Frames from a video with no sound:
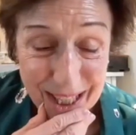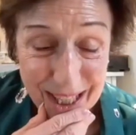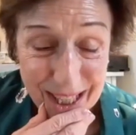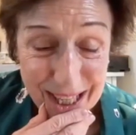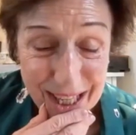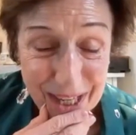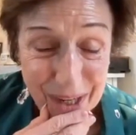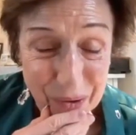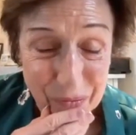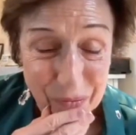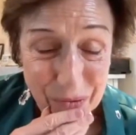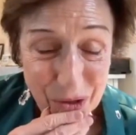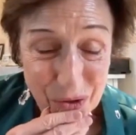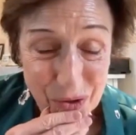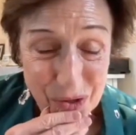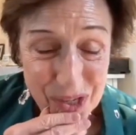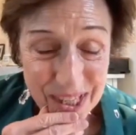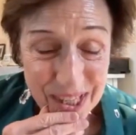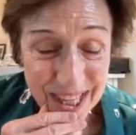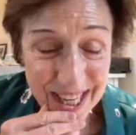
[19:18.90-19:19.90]
you know,
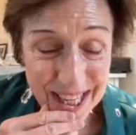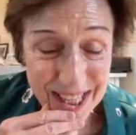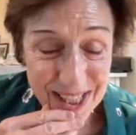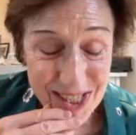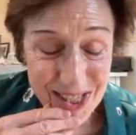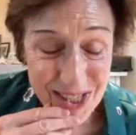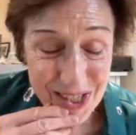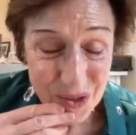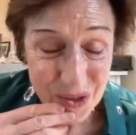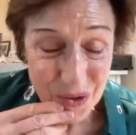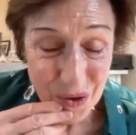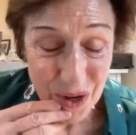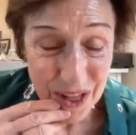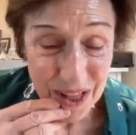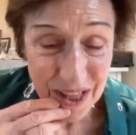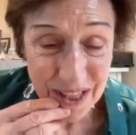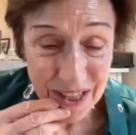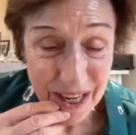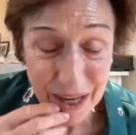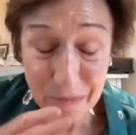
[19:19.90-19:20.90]
music has this
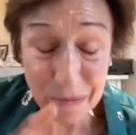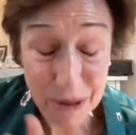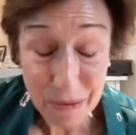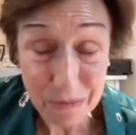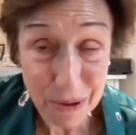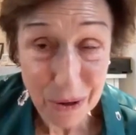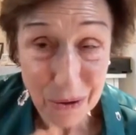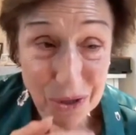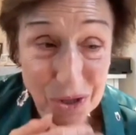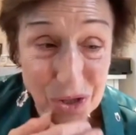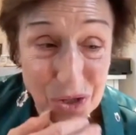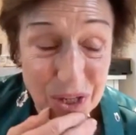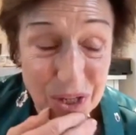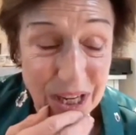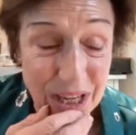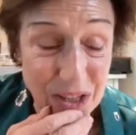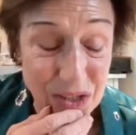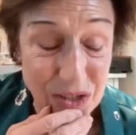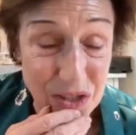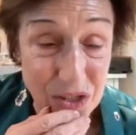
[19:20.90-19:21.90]
quality, I mean, poetry
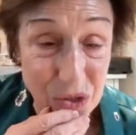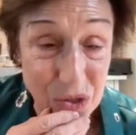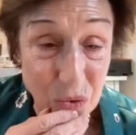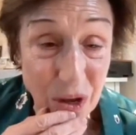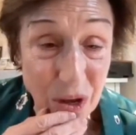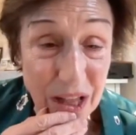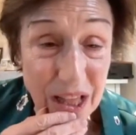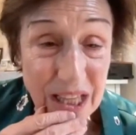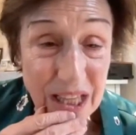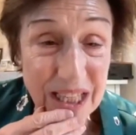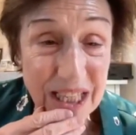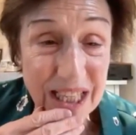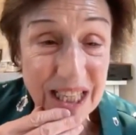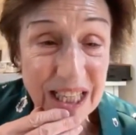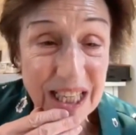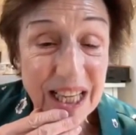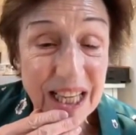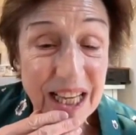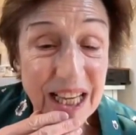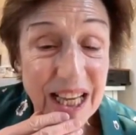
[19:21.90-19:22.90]
has this
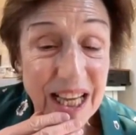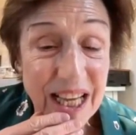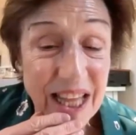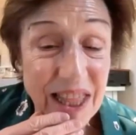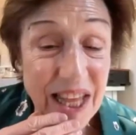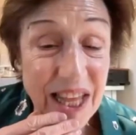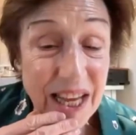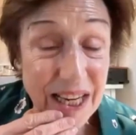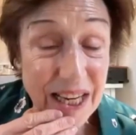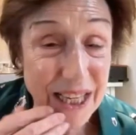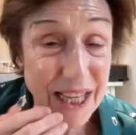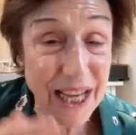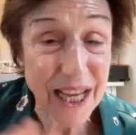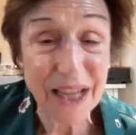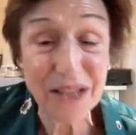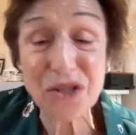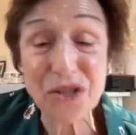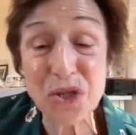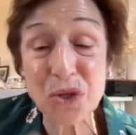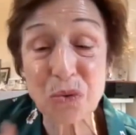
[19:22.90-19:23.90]
quality that it
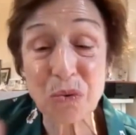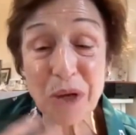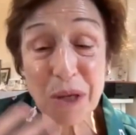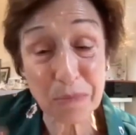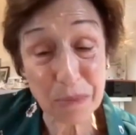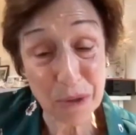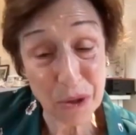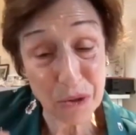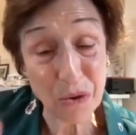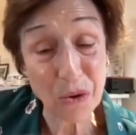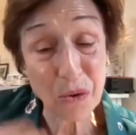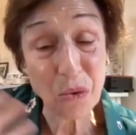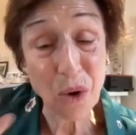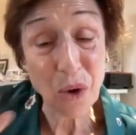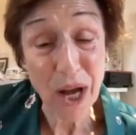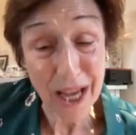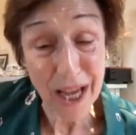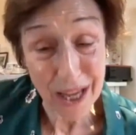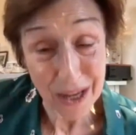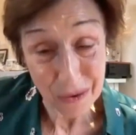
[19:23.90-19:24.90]
can sweep you
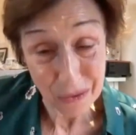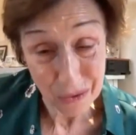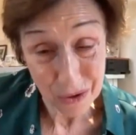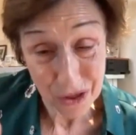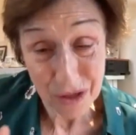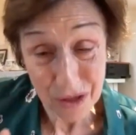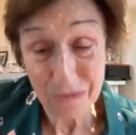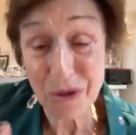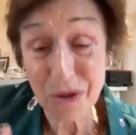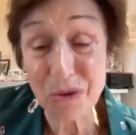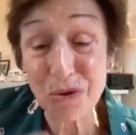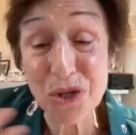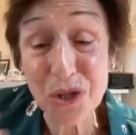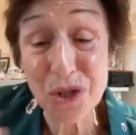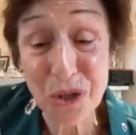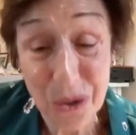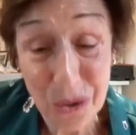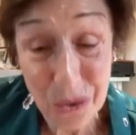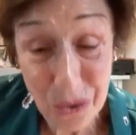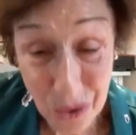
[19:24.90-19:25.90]
away with the
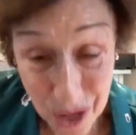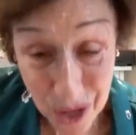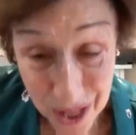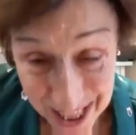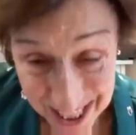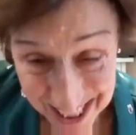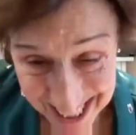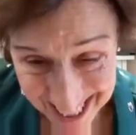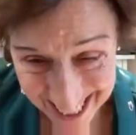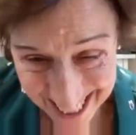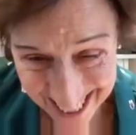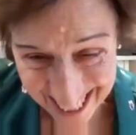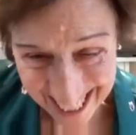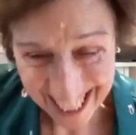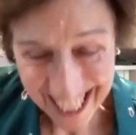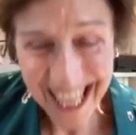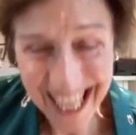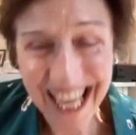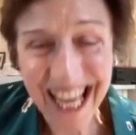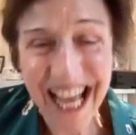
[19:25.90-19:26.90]
musical quality.
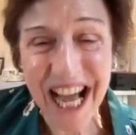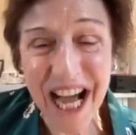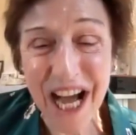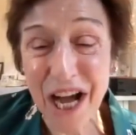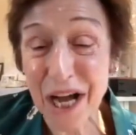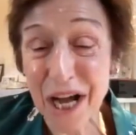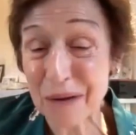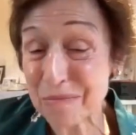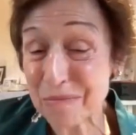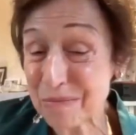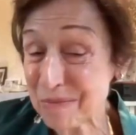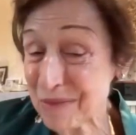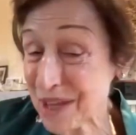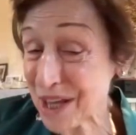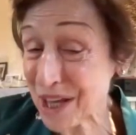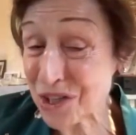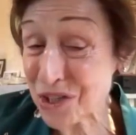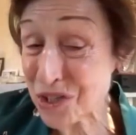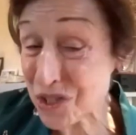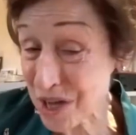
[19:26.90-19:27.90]

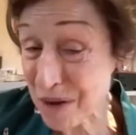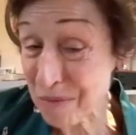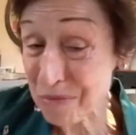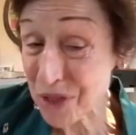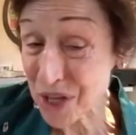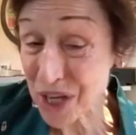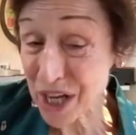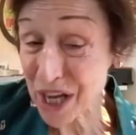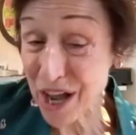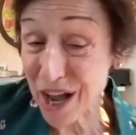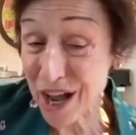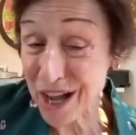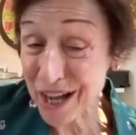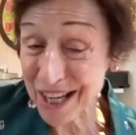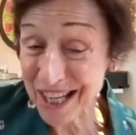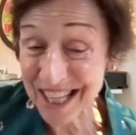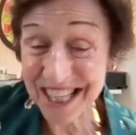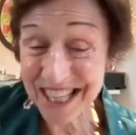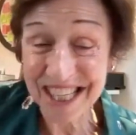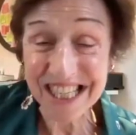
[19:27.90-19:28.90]
It's something
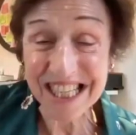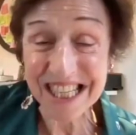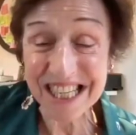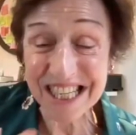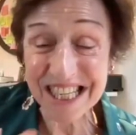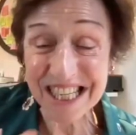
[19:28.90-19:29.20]
I